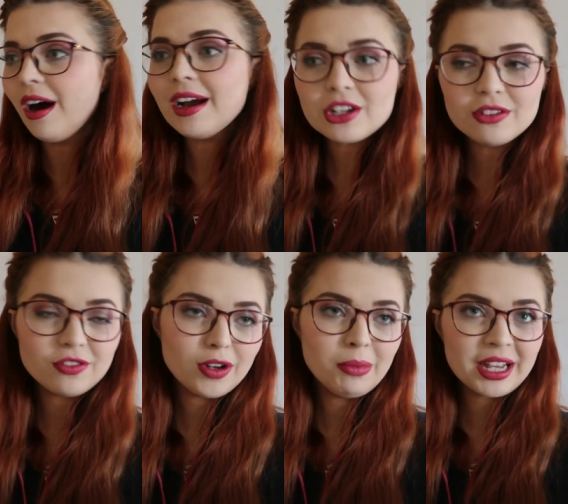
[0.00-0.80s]
I couldn't
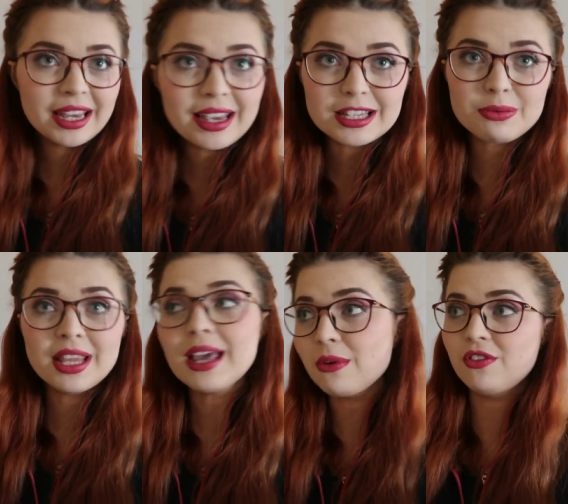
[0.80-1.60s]
find my keys when
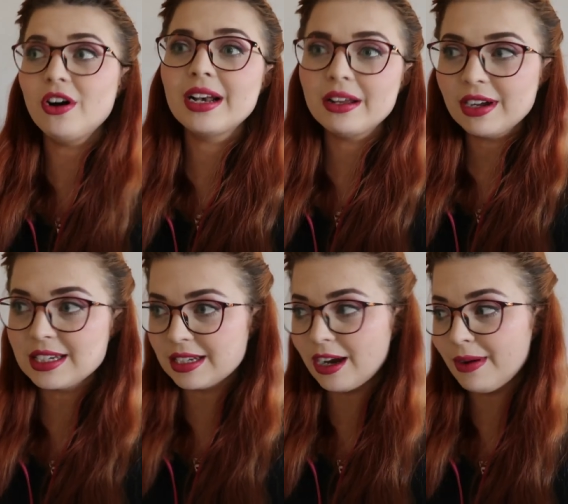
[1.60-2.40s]
they were finally
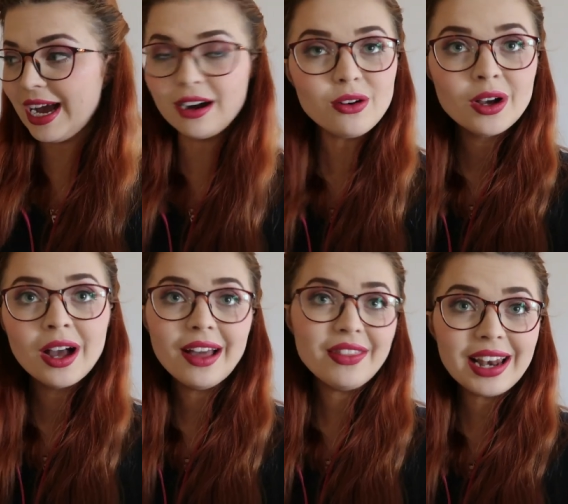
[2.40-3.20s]
ready to go out,
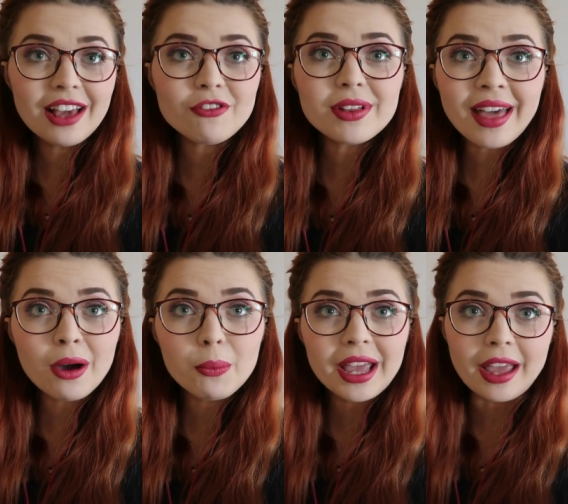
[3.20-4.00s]
and they left
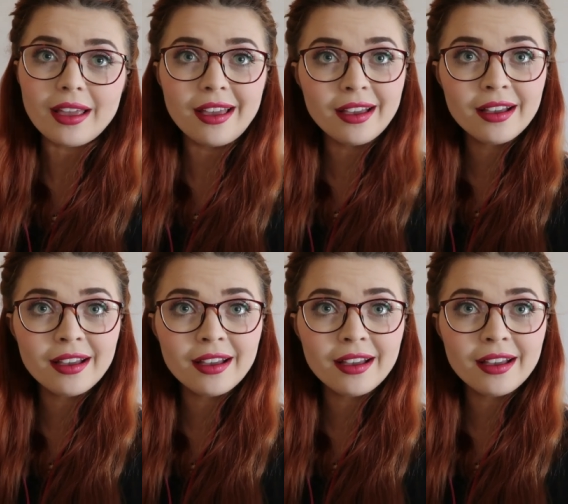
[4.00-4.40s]
without me.